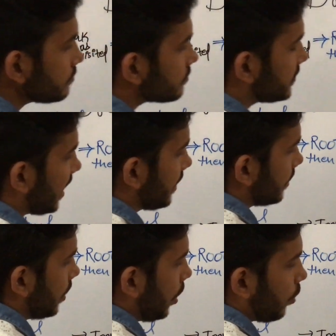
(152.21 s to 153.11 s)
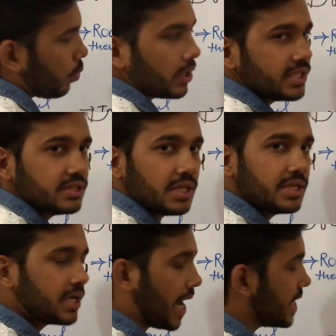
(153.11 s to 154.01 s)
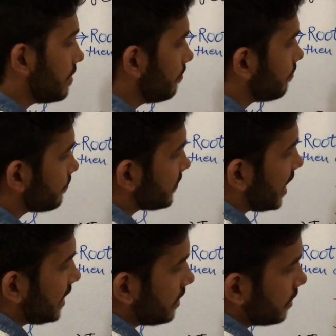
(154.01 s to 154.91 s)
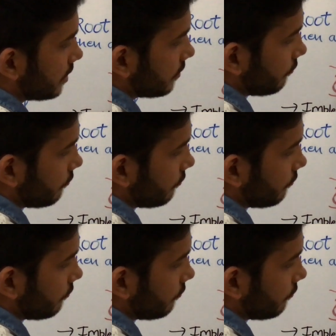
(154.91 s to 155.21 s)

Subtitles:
then what is the time that